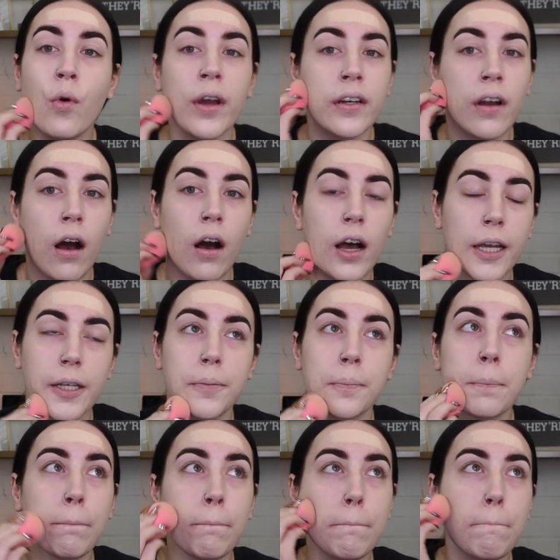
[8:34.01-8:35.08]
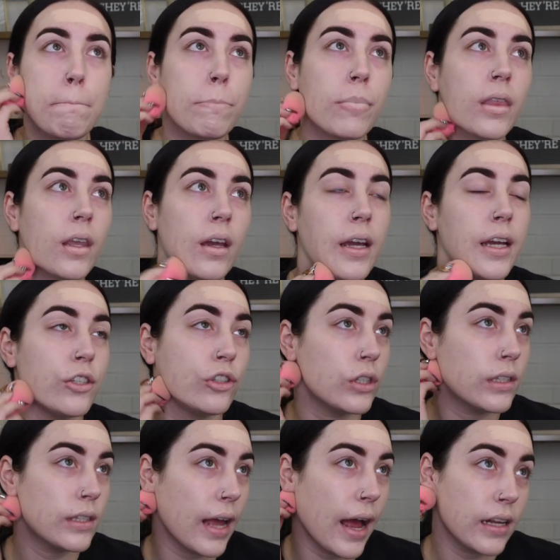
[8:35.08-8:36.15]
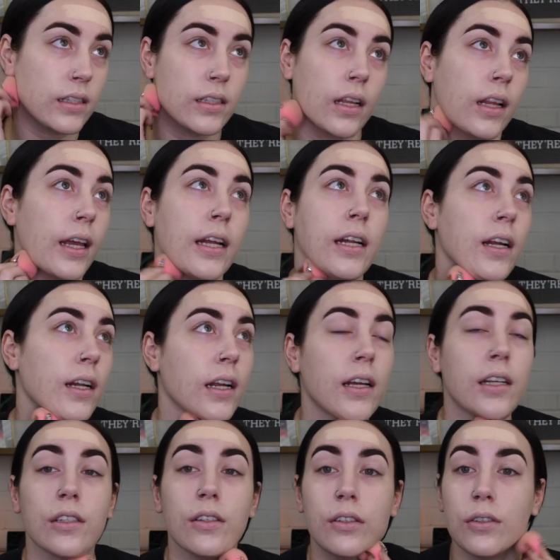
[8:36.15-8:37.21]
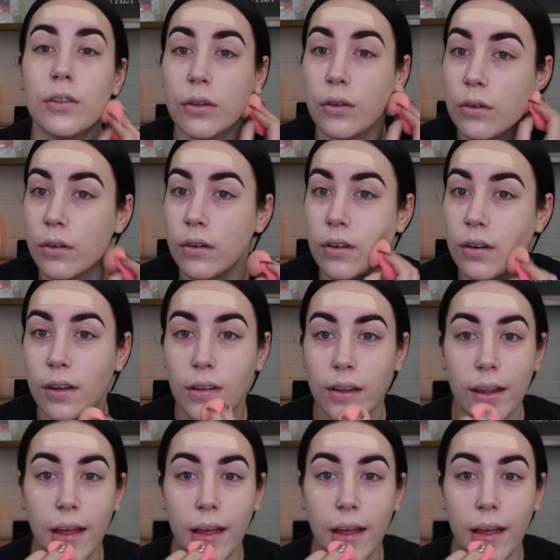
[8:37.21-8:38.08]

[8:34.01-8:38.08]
point on, it just escalated into